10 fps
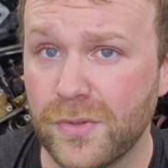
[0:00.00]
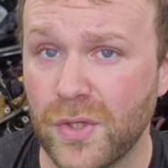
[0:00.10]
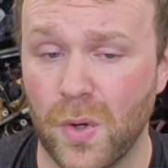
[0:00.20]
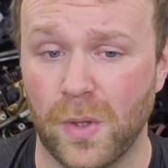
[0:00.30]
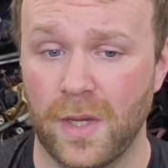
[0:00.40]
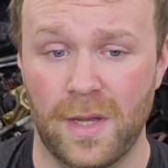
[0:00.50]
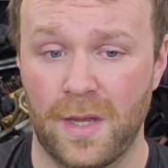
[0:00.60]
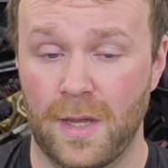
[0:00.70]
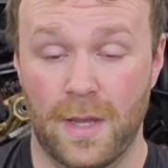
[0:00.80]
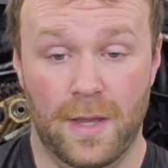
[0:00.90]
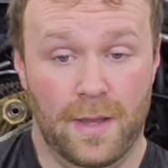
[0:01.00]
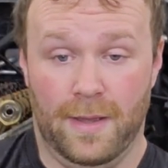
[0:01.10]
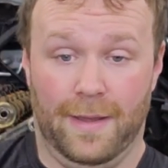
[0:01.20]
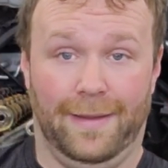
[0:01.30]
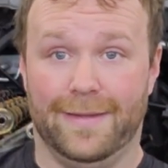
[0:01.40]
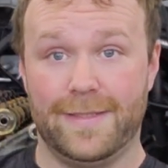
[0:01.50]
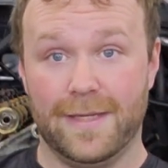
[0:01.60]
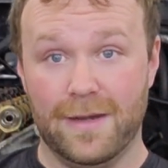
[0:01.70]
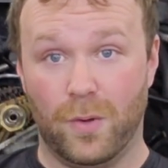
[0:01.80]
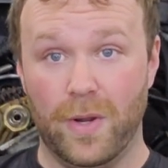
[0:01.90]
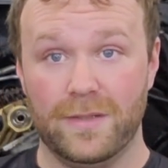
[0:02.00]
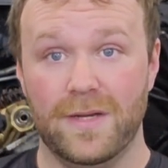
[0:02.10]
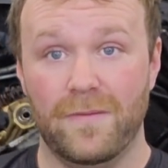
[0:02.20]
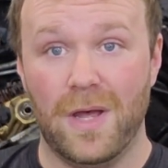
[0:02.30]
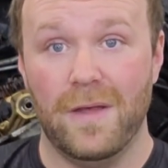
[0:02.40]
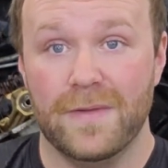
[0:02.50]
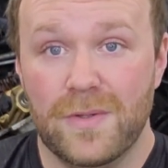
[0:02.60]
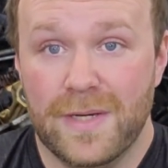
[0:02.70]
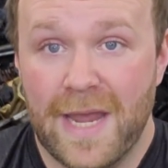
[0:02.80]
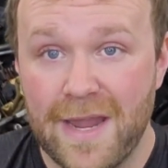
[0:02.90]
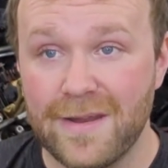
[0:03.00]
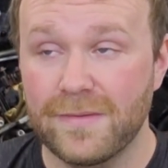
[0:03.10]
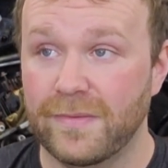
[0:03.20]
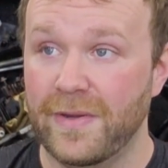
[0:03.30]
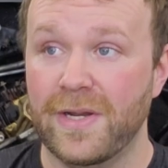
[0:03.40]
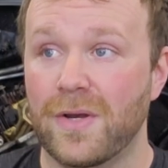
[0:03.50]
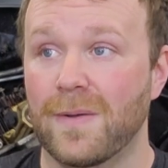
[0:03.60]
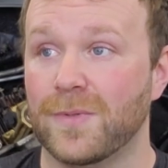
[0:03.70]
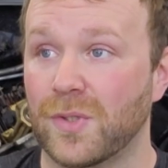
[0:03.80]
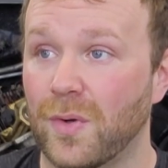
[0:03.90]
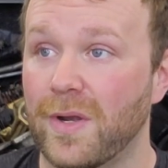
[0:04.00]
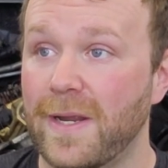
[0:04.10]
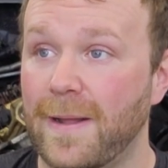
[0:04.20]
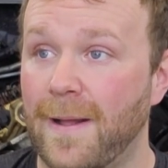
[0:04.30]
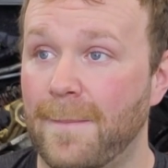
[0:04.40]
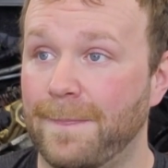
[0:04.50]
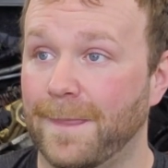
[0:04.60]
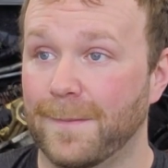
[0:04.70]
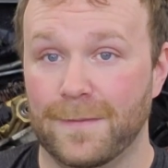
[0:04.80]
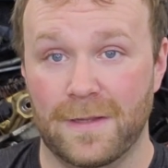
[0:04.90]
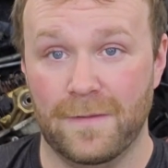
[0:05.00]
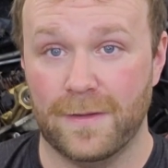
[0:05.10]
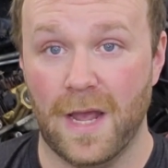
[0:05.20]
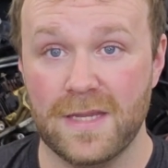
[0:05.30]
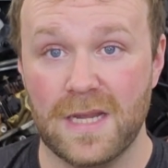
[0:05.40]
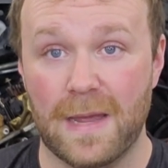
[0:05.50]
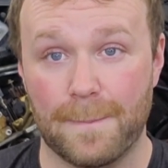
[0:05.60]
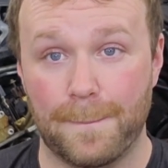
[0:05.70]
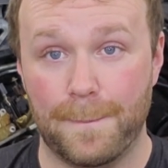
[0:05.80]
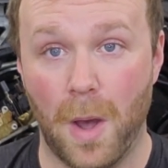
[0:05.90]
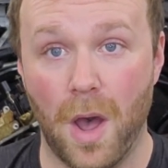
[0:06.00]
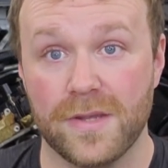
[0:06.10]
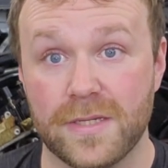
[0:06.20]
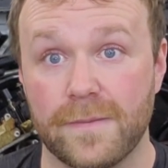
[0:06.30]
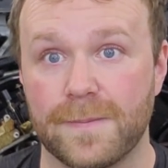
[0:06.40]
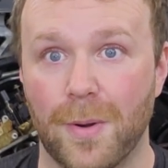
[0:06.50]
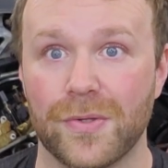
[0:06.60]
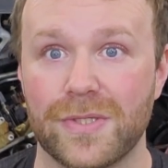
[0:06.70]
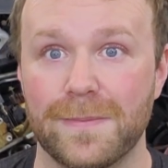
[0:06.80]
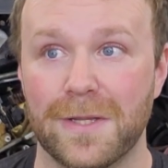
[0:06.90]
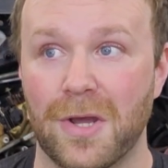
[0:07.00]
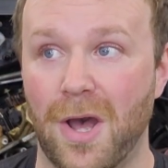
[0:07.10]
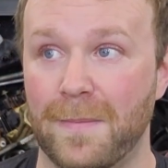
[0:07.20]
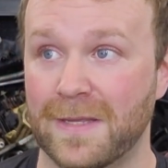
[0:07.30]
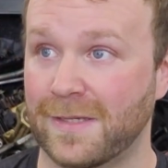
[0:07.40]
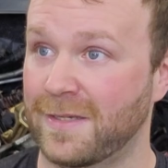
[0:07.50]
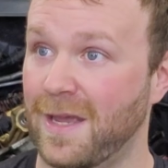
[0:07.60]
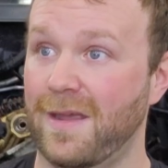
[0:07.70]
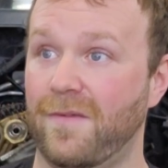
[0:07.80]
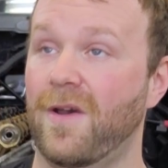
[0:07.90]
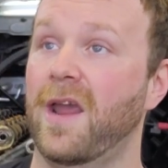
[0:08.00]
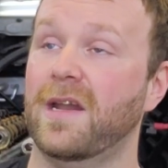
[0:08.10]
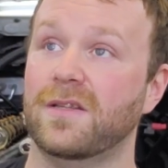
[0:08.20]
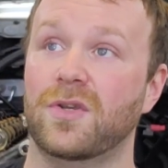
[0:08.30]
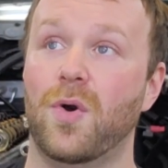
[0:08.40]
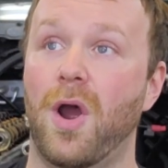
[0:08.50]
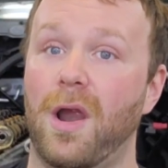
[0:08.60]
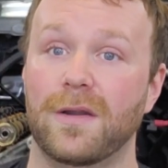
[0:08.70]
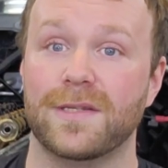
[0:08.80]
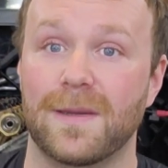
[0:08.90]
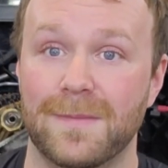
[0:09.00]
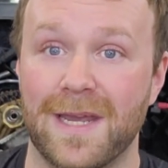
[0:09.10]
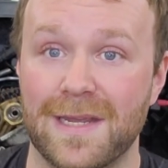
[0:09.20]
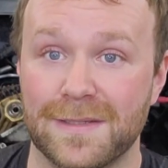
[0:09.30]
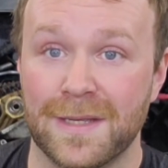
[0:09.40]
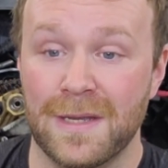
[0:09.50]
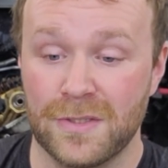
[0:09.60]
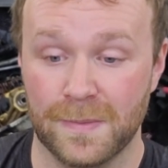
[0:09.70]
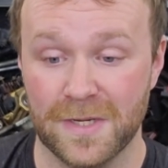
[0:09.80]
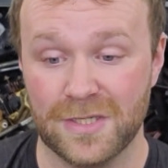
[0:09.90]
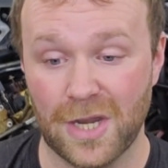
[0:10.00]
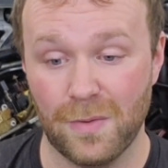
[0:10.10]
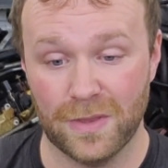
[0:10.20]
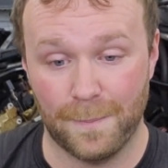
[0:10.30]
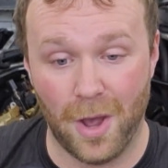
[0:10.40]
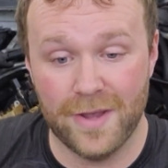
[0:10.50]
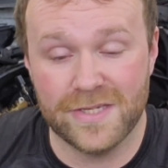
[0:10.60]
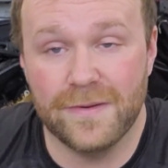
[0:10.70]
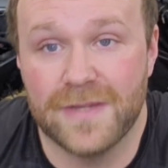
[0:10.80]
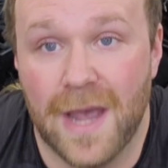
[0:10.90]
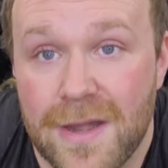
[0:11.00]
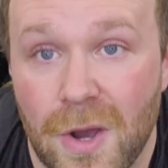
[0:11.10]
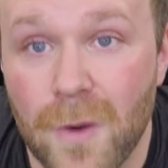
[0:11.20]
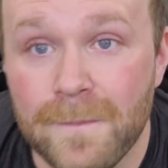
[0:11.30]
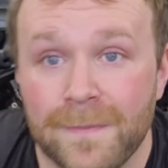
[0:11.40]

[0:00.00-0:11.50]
So this is going to quickly devolve into a negatives video. I'm sorry. If you guys got positives, post them in the comments, because I find it so hard some days. So I'm going to start with the positives I know.